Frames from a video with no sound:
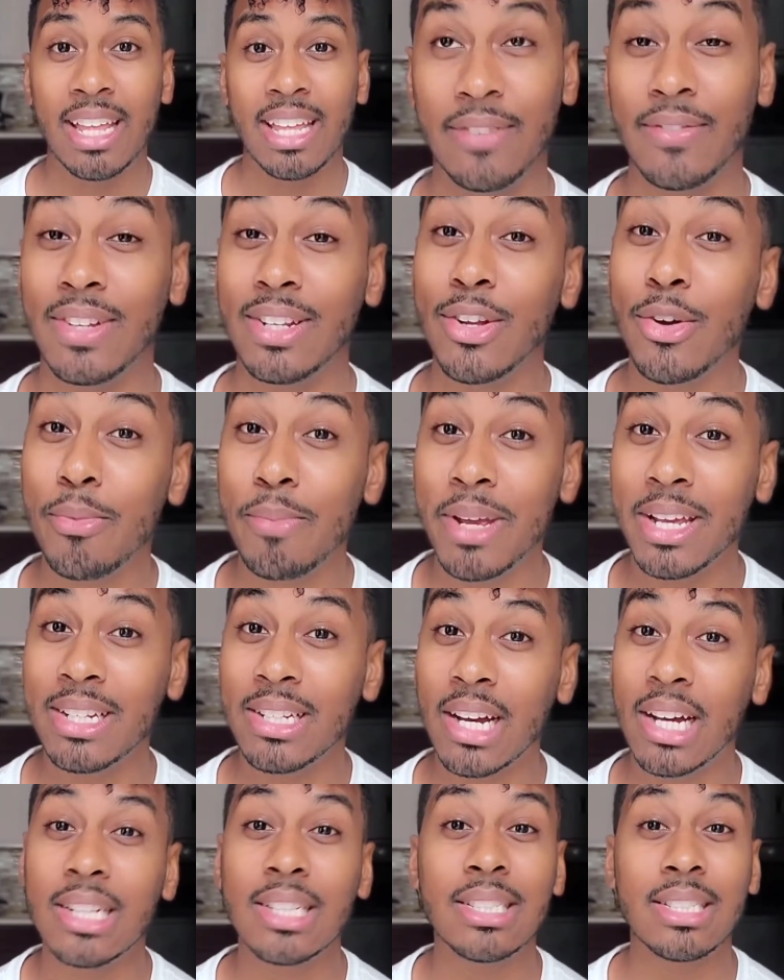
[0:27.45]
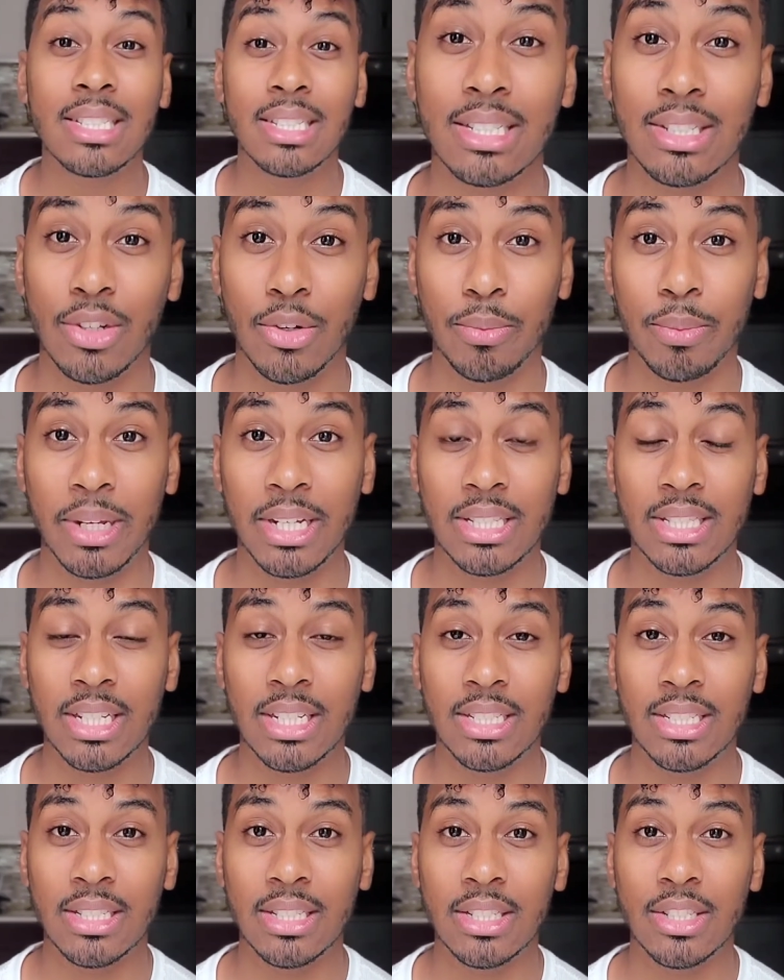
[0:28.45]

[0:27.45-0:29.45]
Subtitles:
if it don't make dollars, it don't make sense.